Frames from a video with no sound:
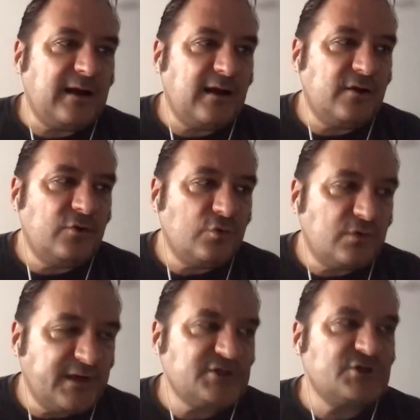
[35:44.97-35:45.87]

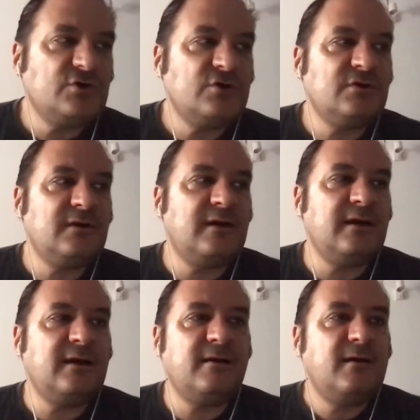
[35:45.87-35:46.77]
nutrition
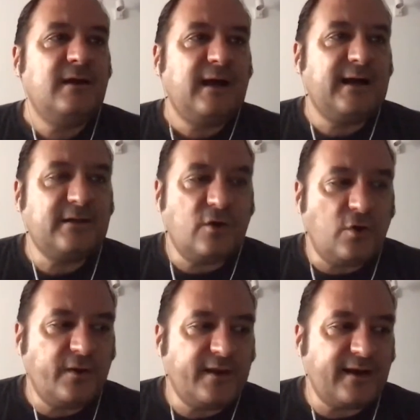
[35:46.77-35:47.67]
and
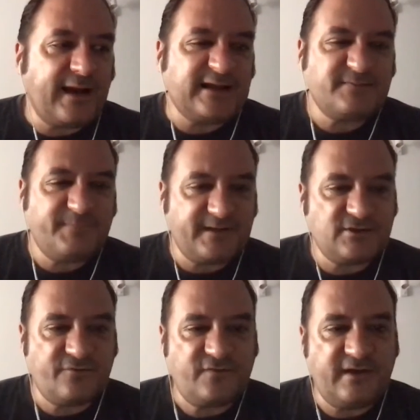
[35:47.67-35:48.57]
other aspects
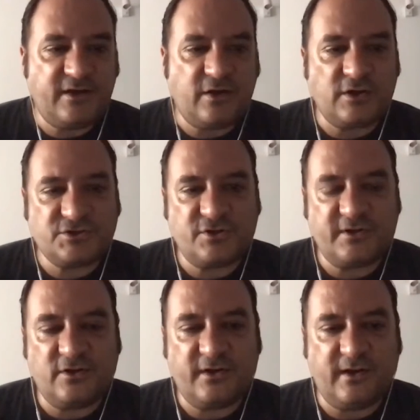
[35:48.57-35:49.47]
of the culture
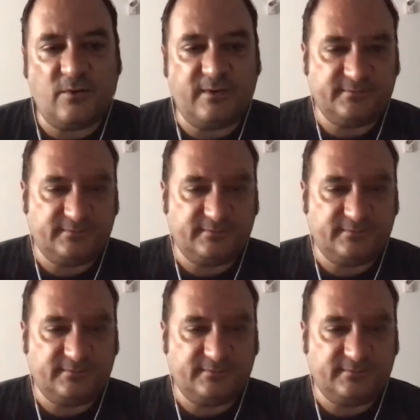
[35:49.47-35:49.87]
in Okinawa.